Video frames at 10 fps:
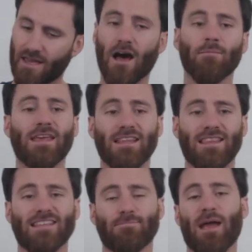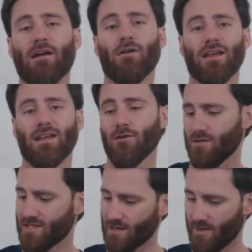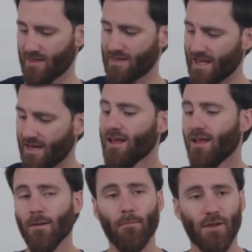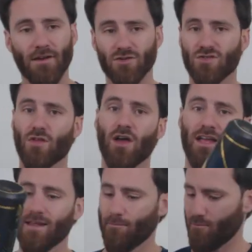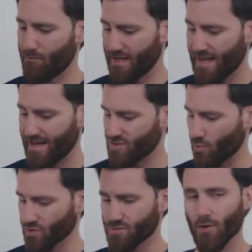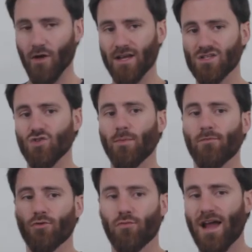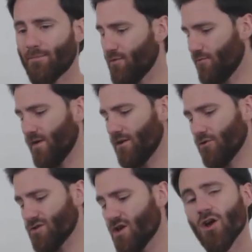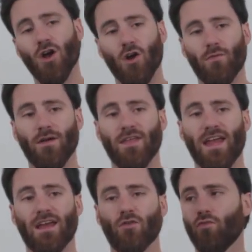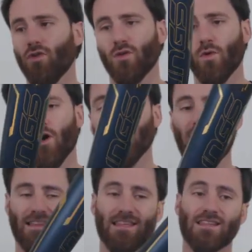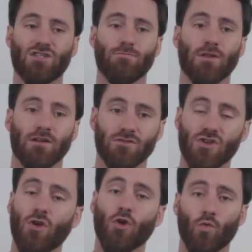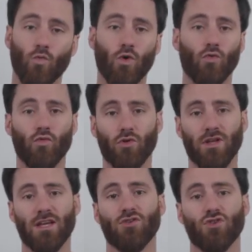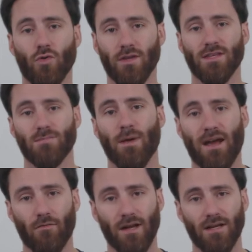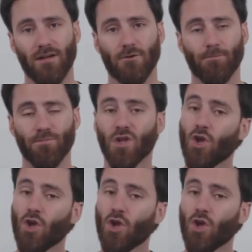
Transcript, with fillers: come get this bat right here. It's going to be thin. Players, uh, big hands or small hands, you'll be able to wrap your fingers around the handle really well. I think that you players will really enjoy this bat right here.